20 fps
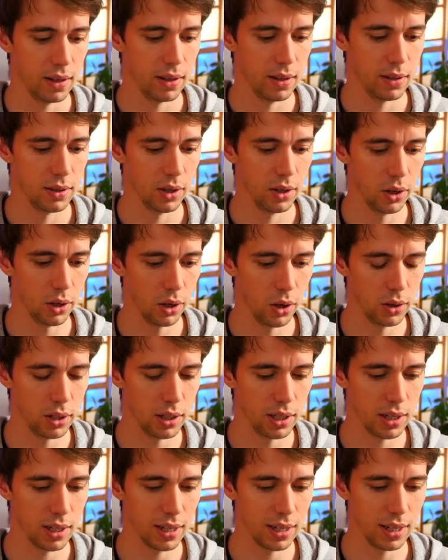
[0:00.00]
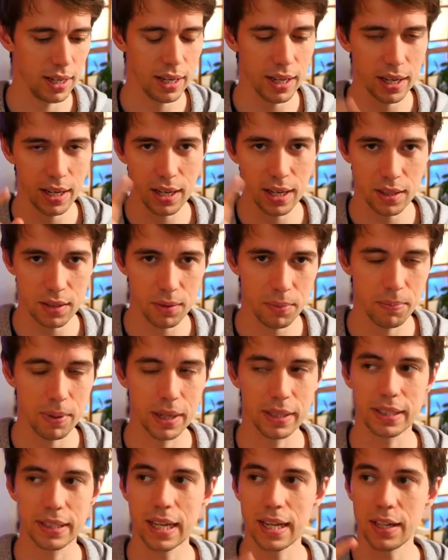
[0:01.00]
not only clicking it,
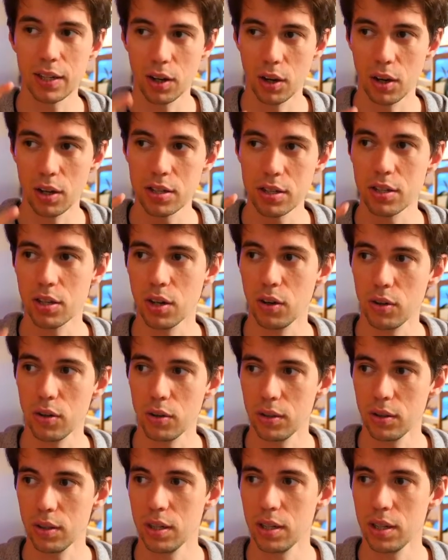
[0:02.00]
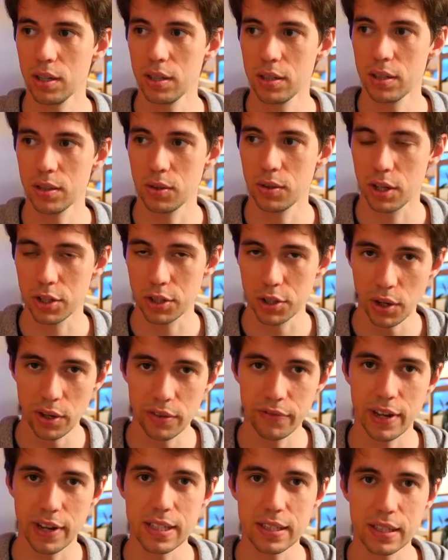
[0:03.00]
but then also you are so
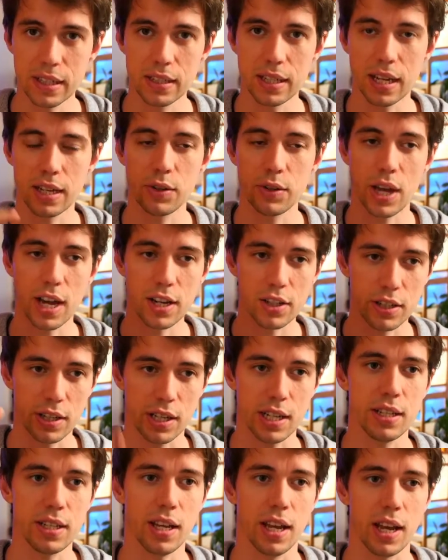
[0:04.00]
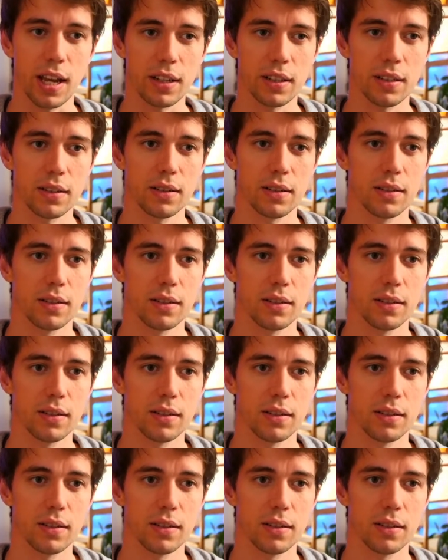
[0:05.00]
invested that you actually interact.